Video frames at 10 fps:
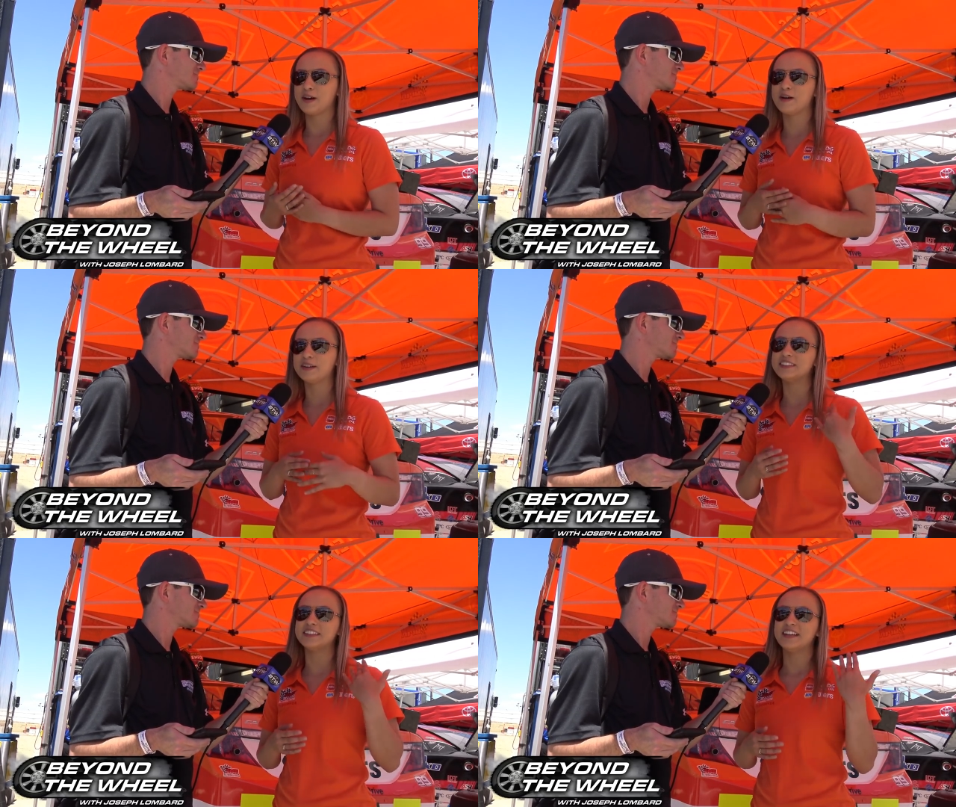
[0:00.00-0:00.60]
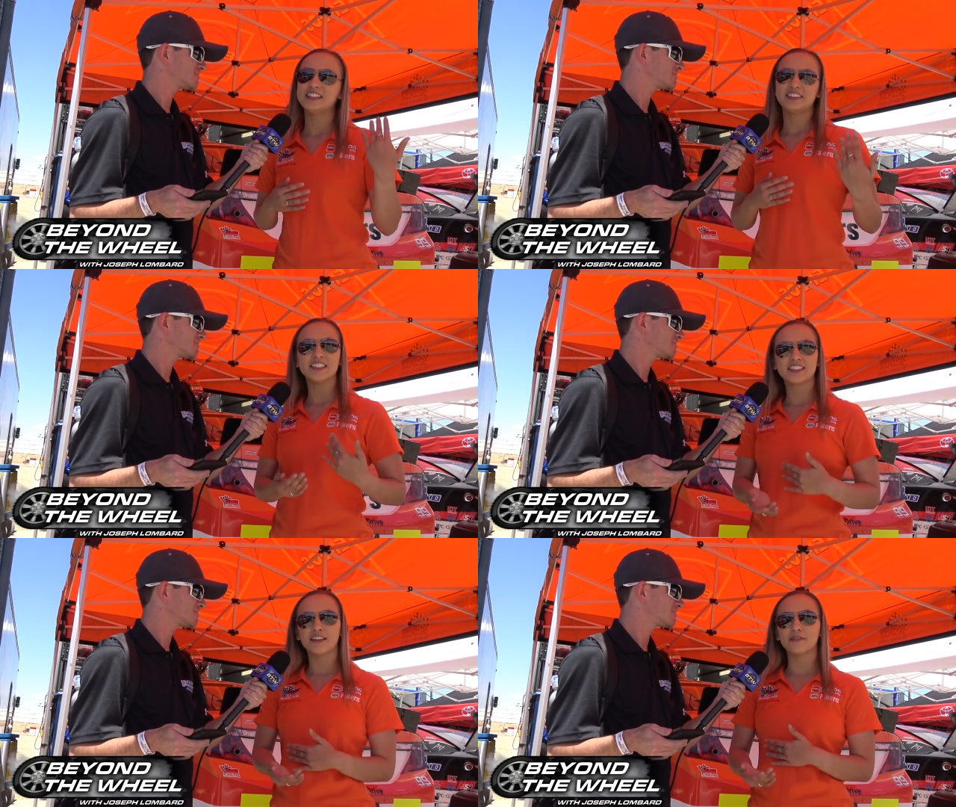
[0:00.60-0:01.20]
Speaker 1: go and
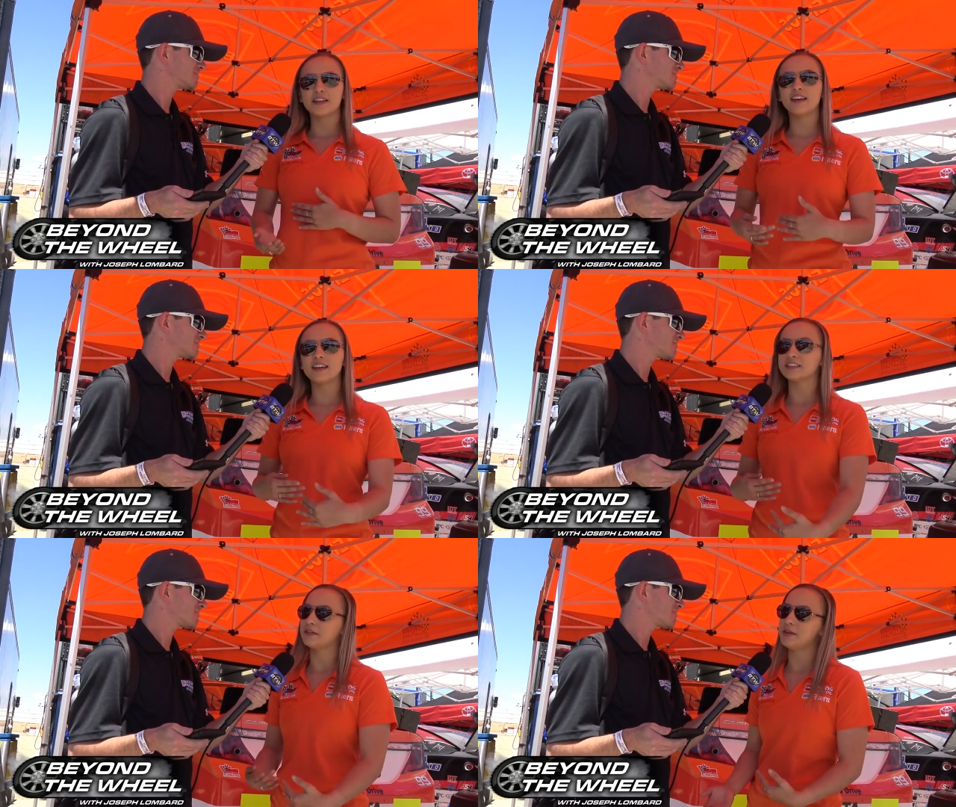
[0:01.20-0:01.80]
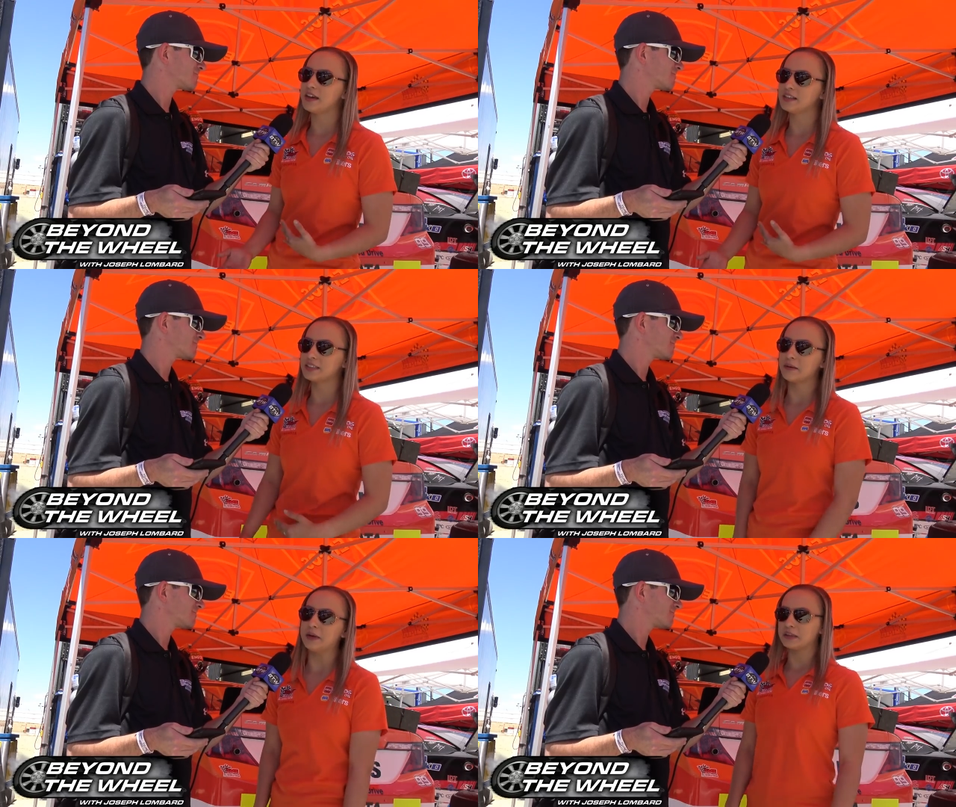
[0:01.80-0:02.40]
dance on the weekdays. On the
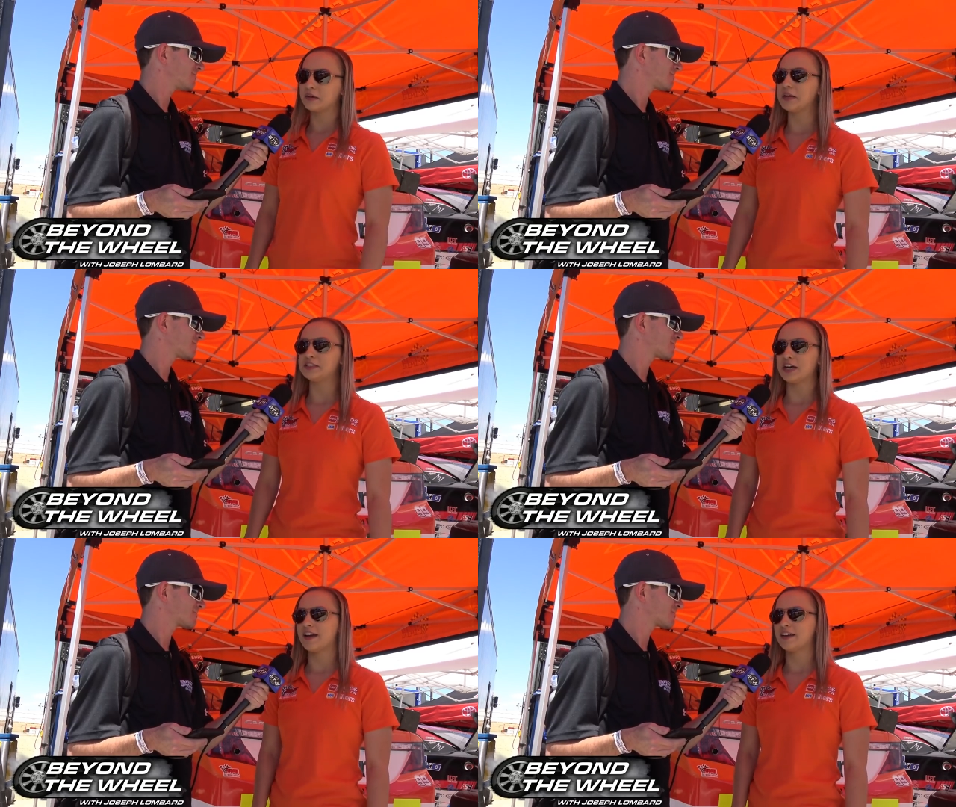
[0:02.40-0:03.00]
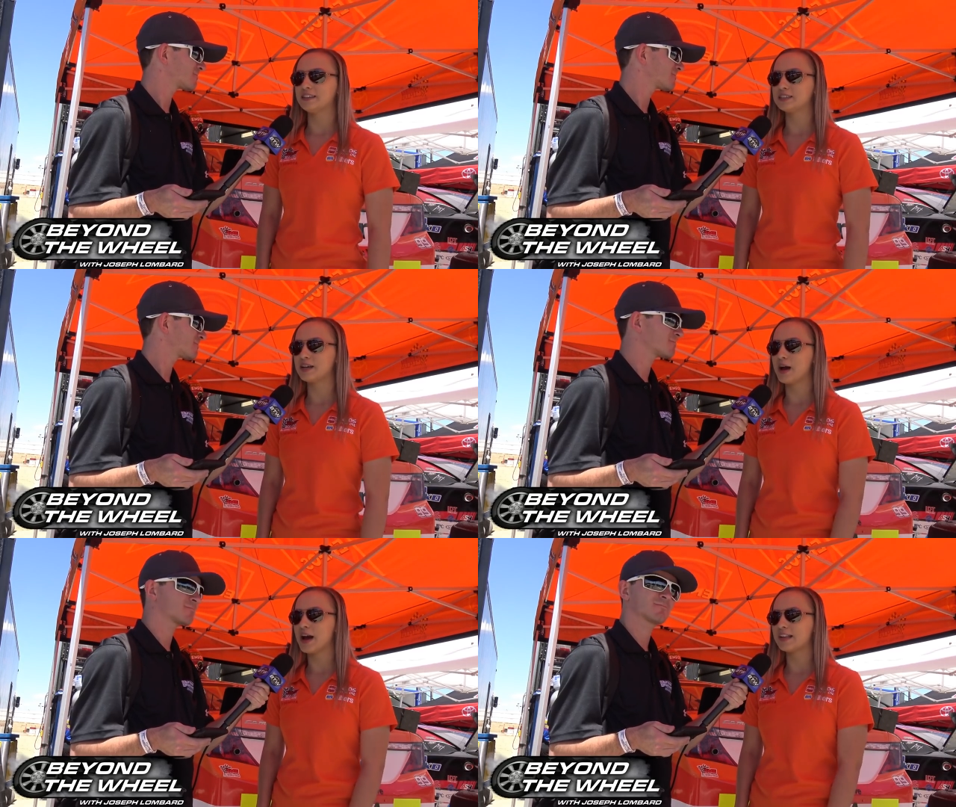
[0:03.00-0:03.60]
weekends, I'd be at the racetrack. And
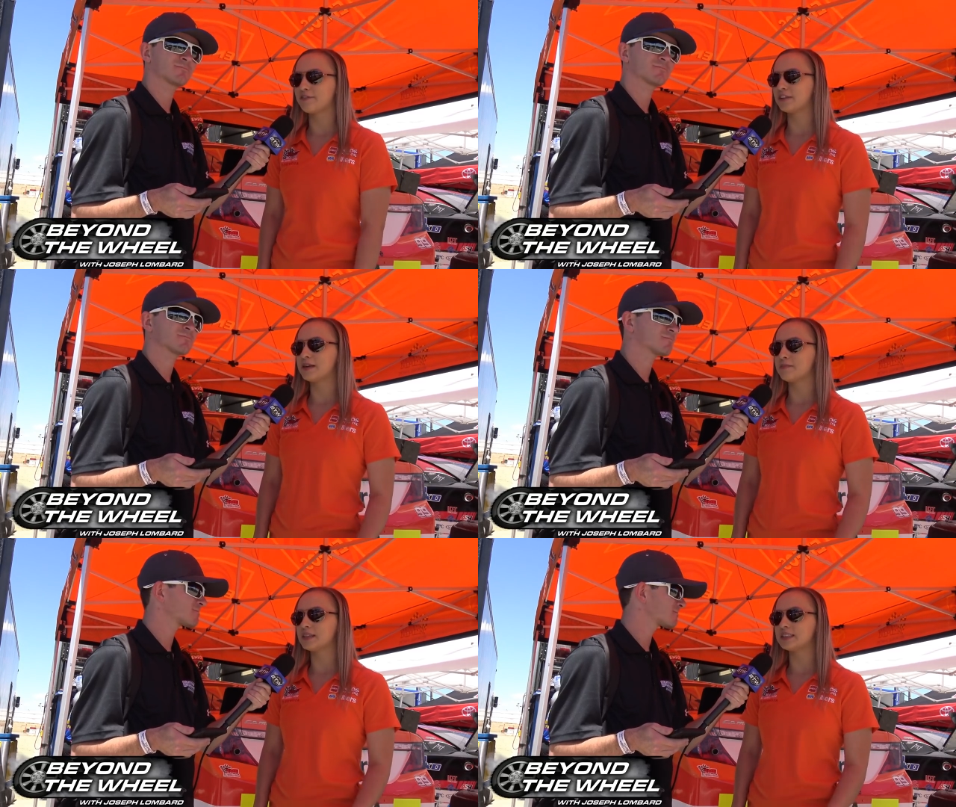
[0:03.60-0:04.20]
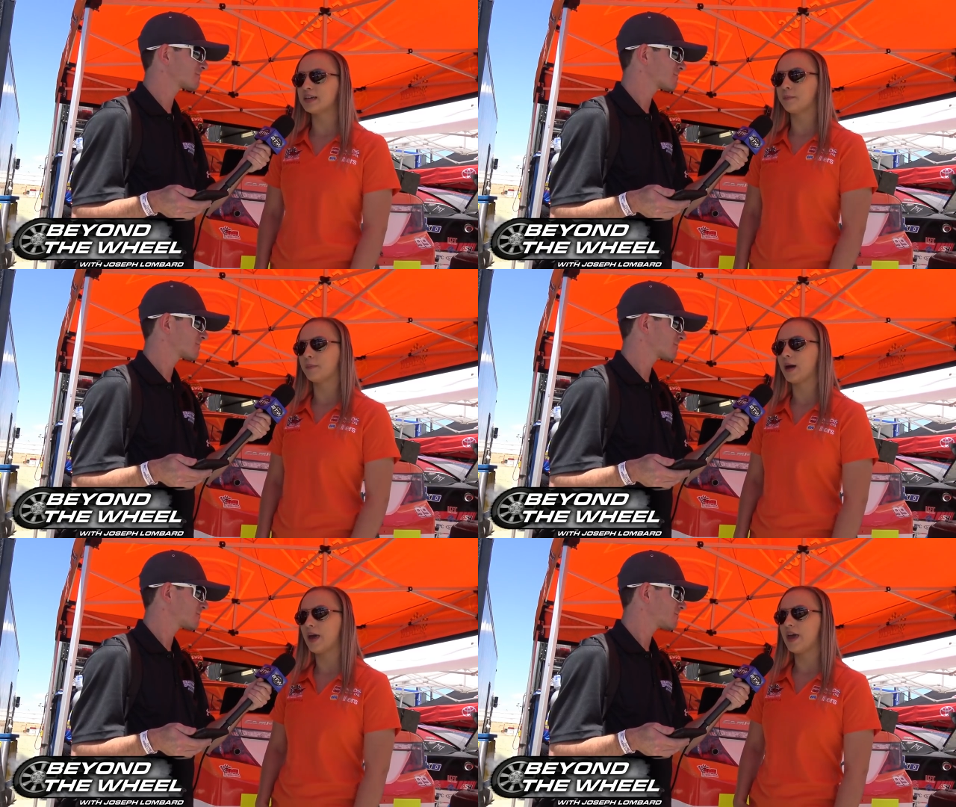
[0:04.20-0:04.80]
so I definitely miss it,
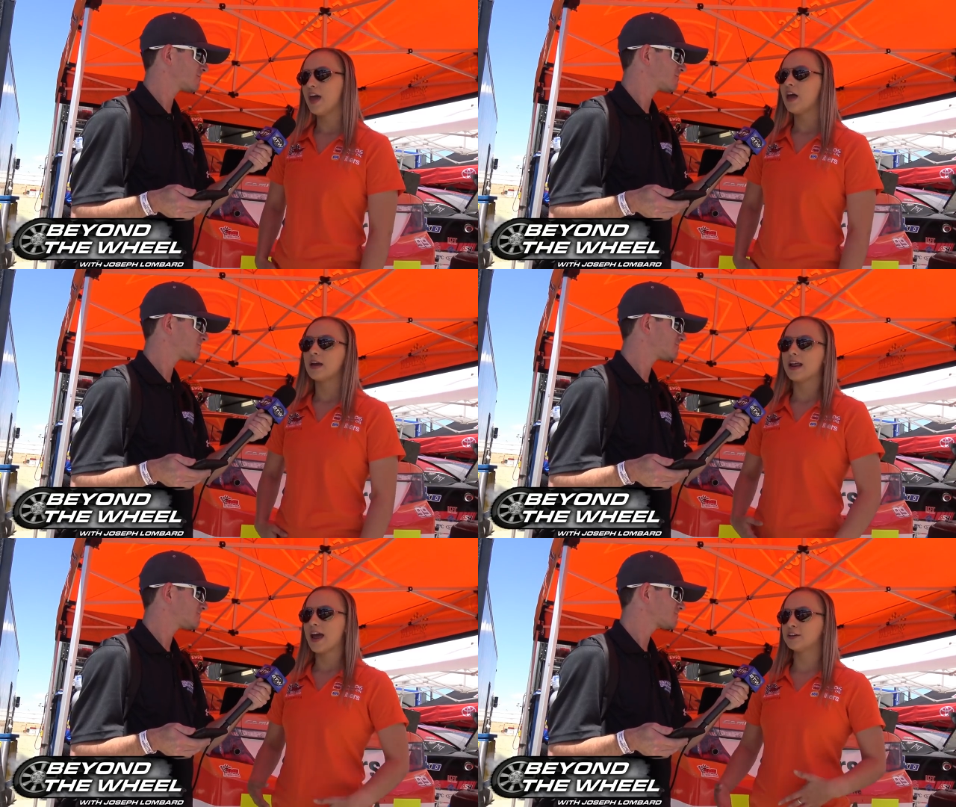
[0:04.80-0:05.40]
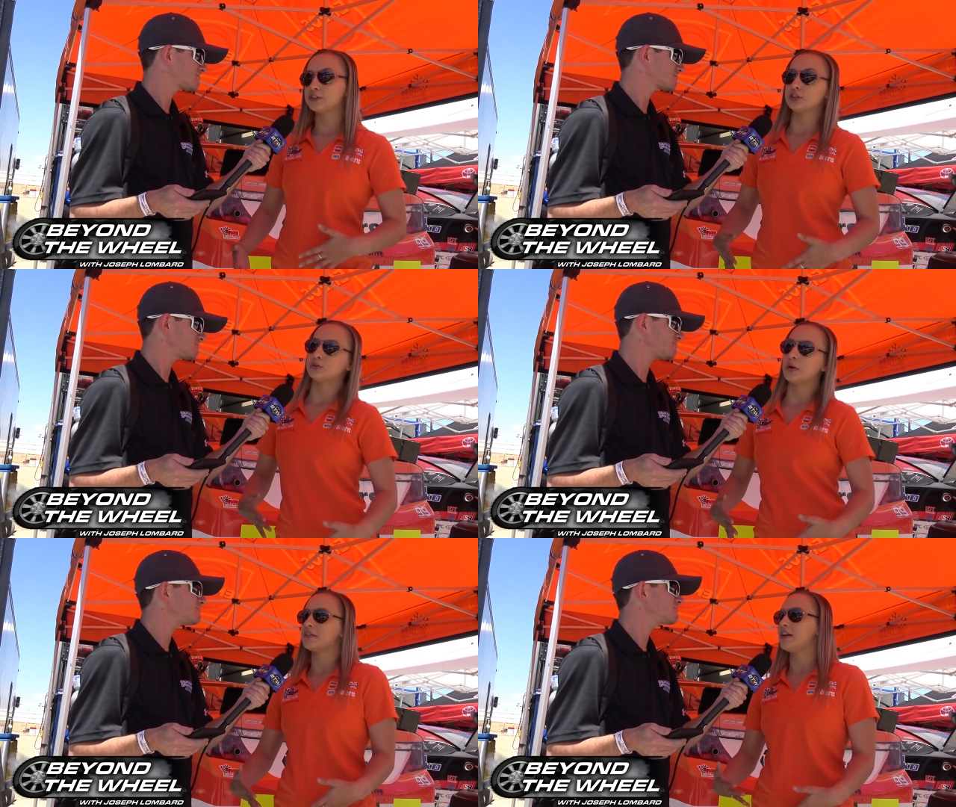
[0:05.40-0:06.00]
but kind of had to
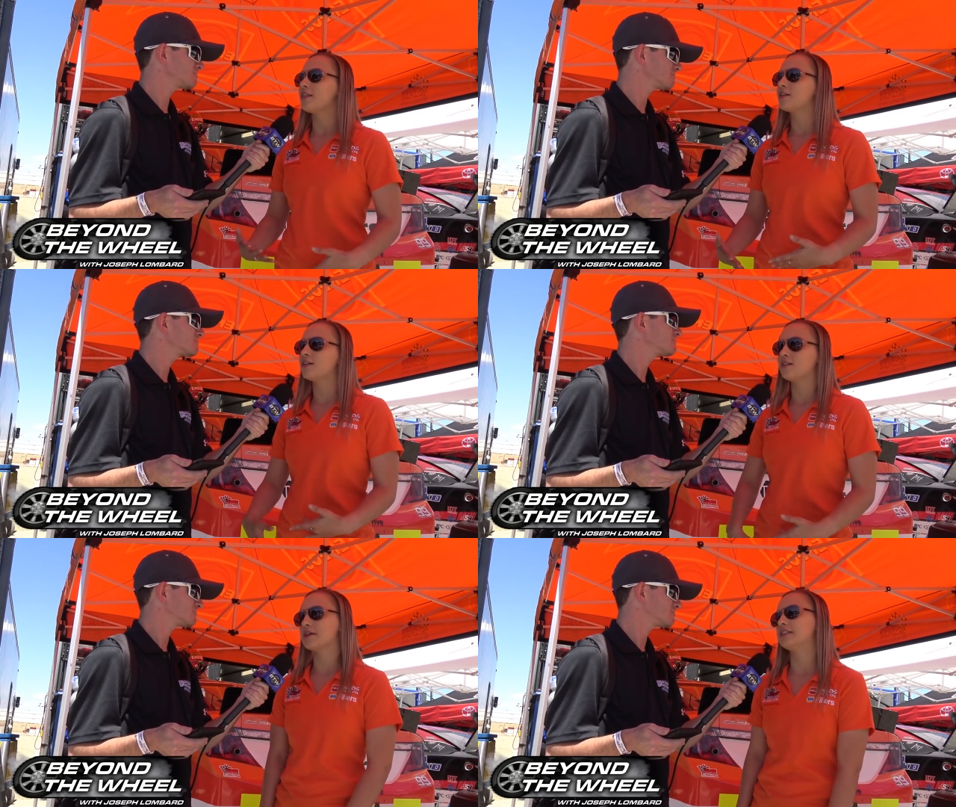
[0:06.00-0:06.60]
choose one or the other, and